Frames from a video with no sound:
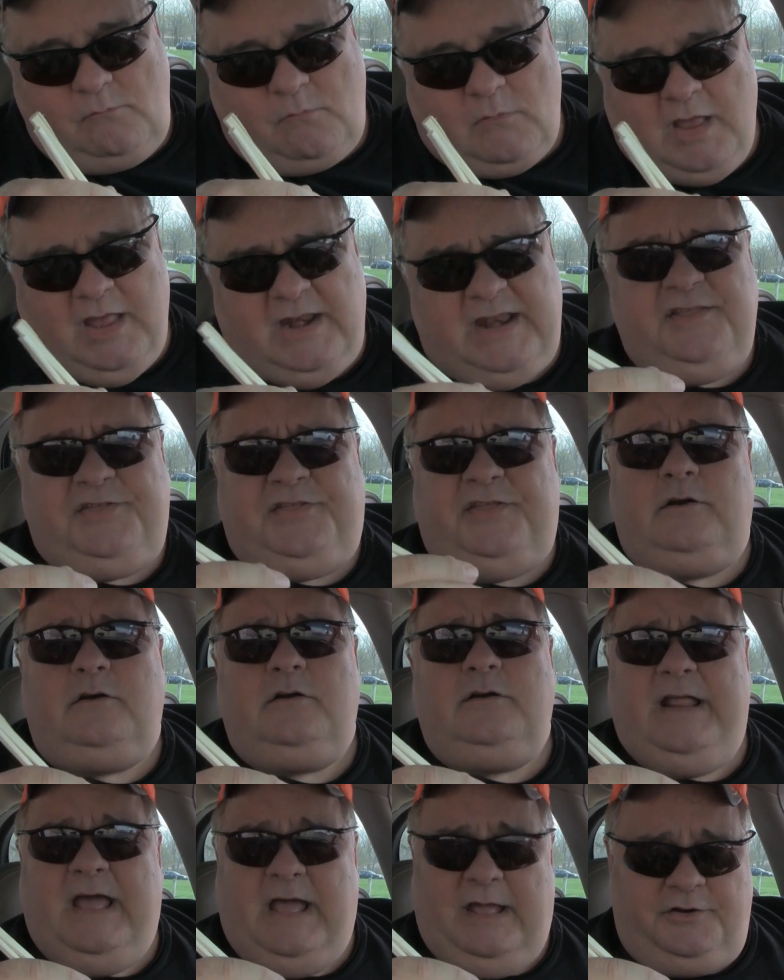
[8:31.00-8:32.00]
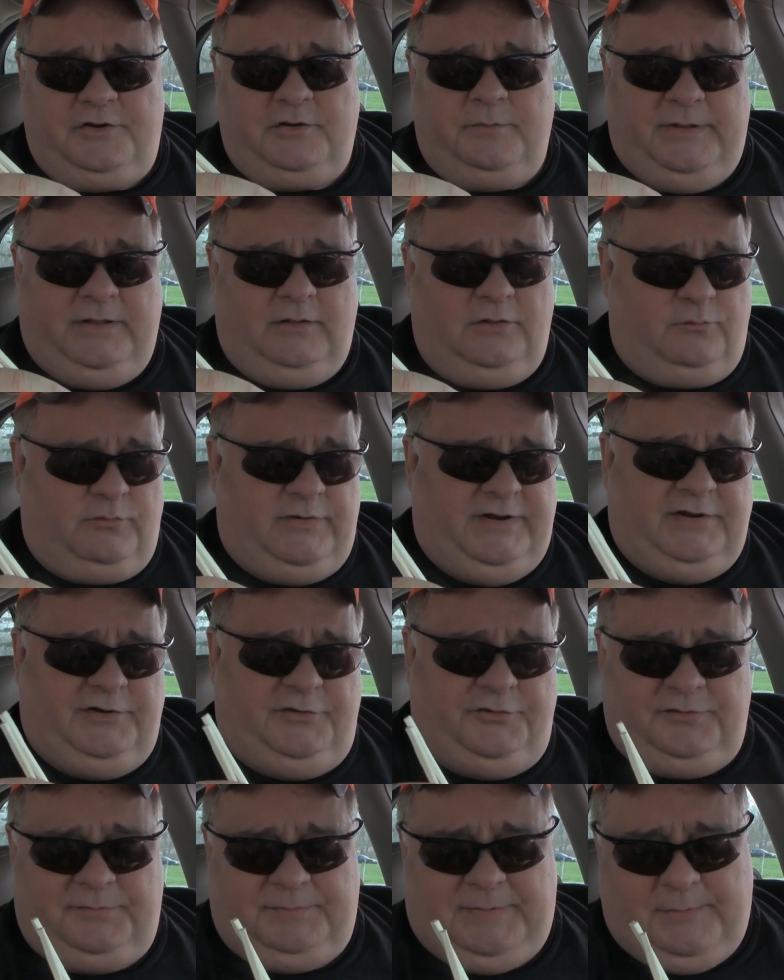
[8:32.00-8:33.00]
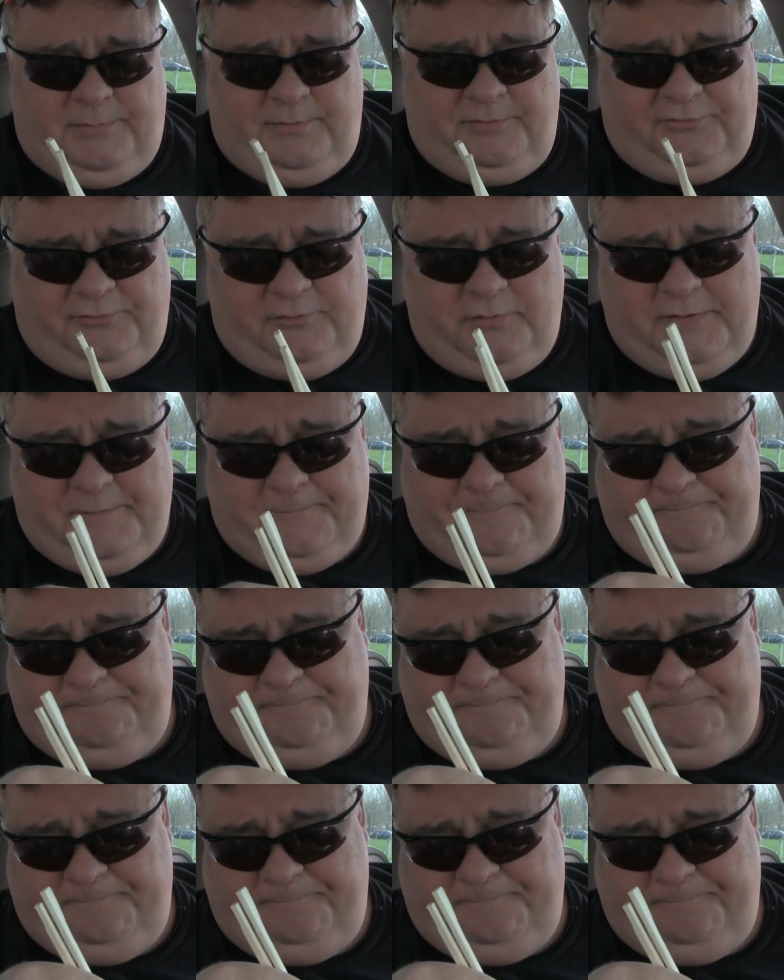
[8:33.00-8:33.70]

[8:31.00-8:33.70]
Any thinner than that, you're going to be able to read a newspaper through it.